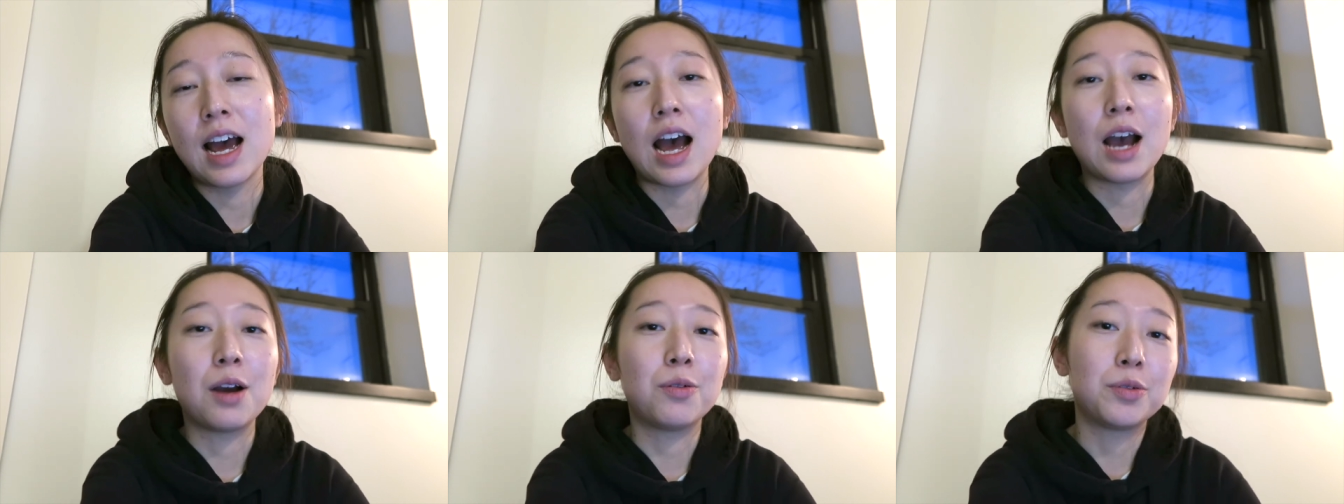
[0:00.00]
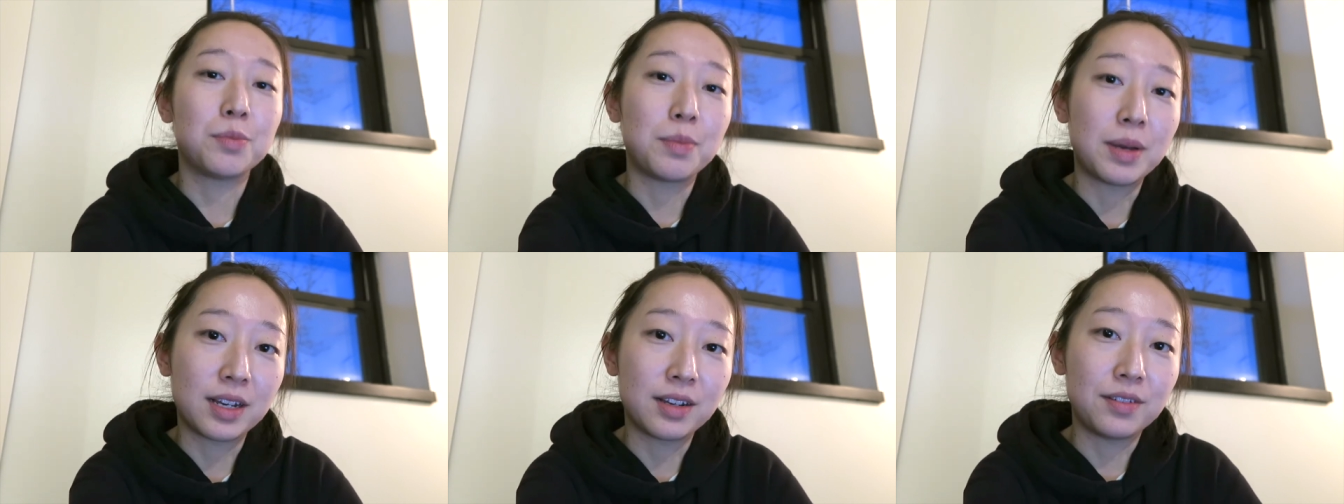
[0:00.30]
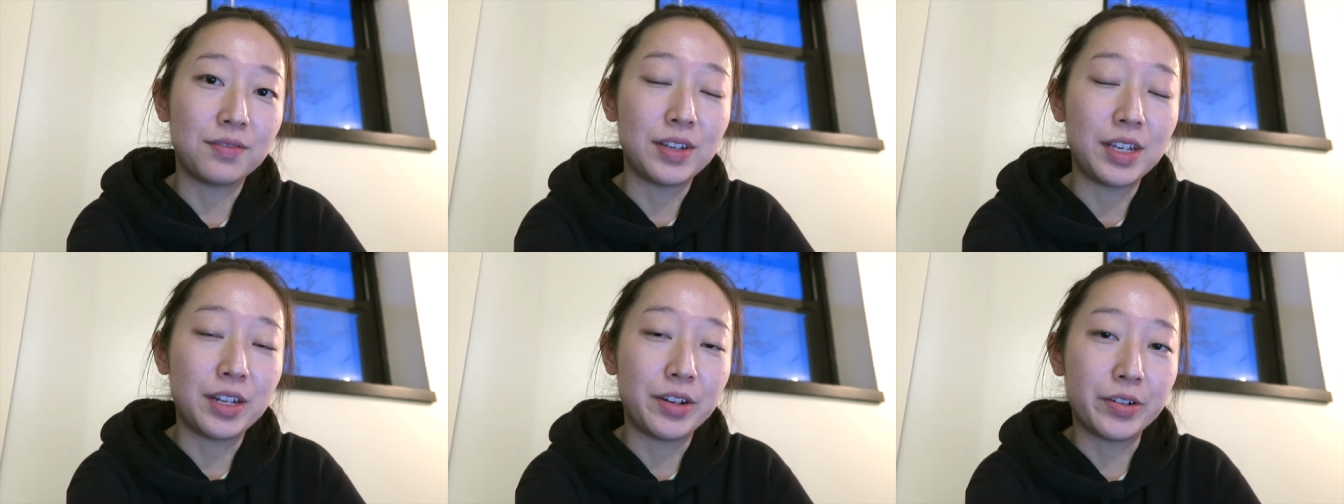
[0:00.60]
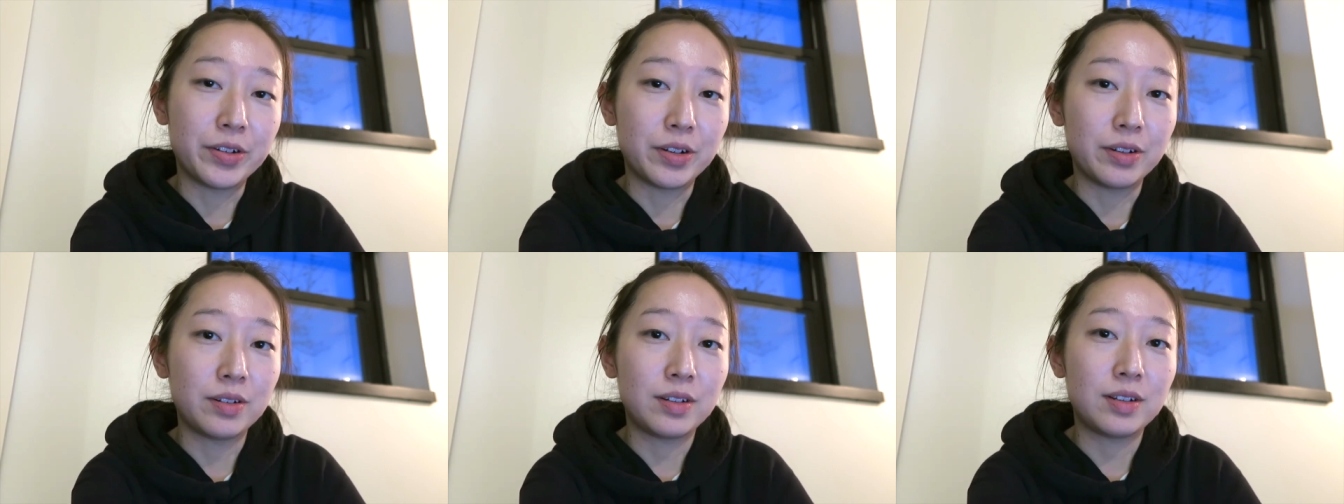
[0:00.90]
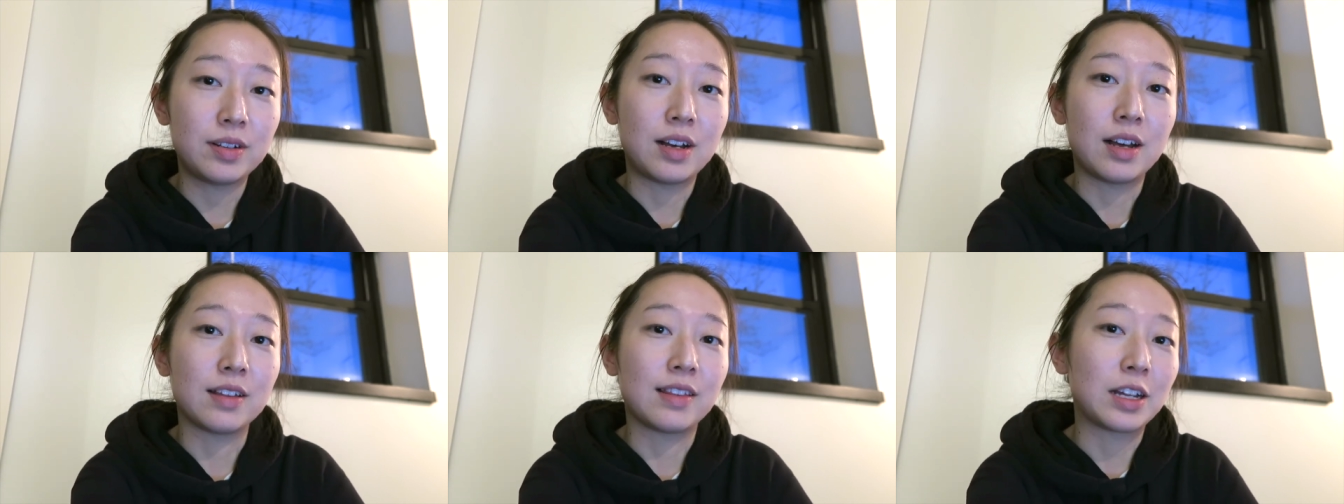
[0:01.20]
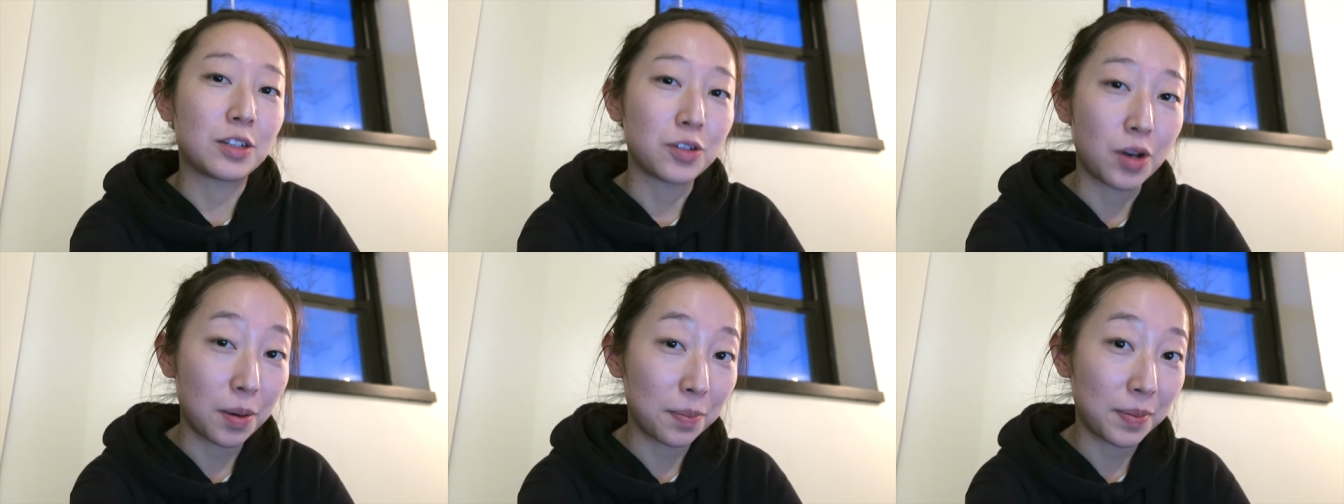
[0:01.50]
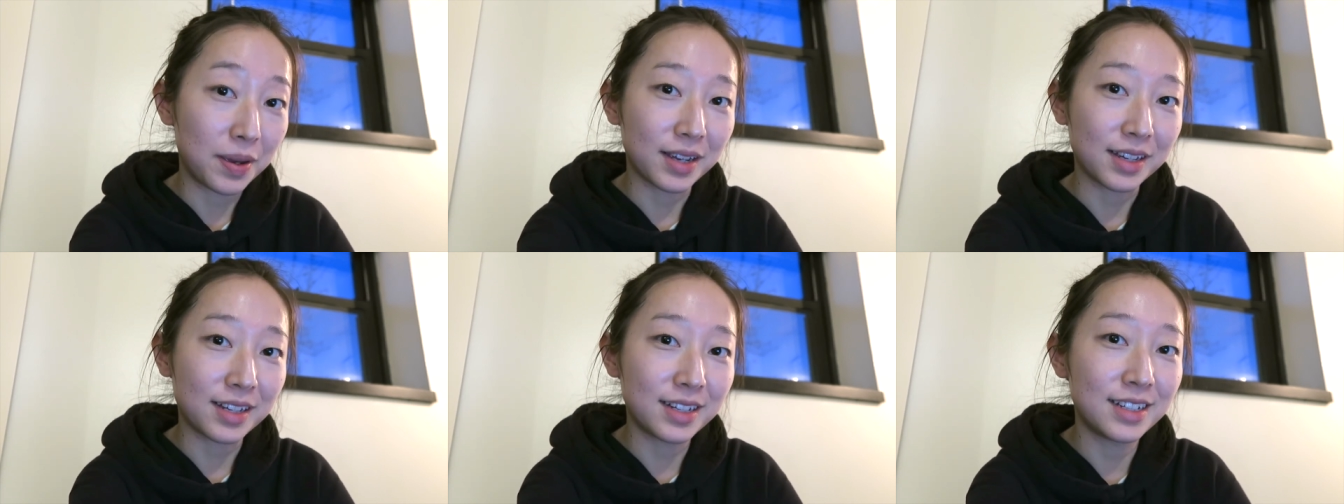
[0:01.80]
I would make a video on that
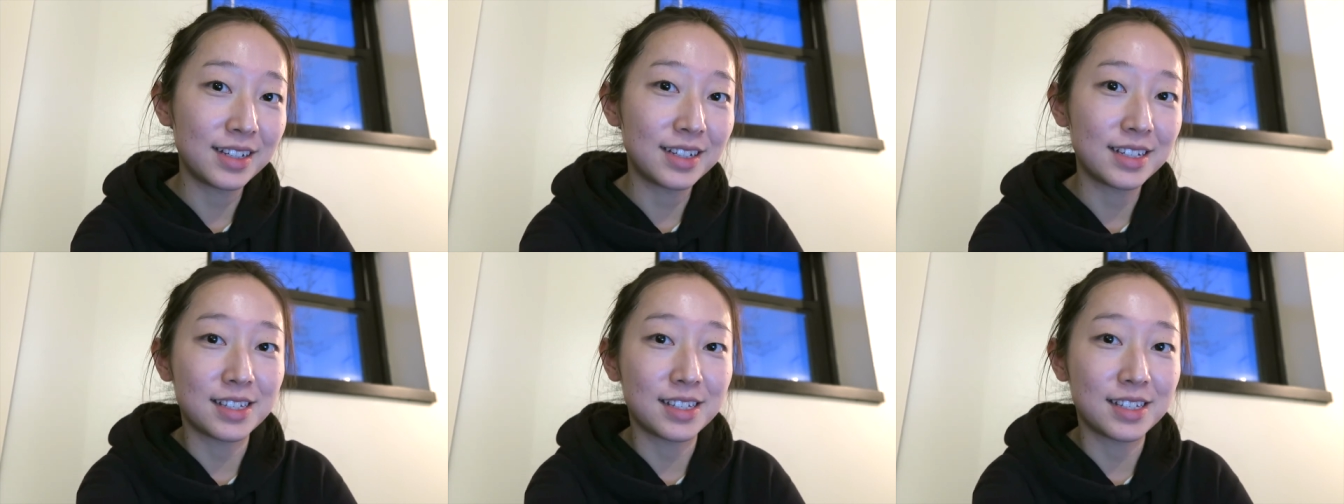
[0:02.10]
topic.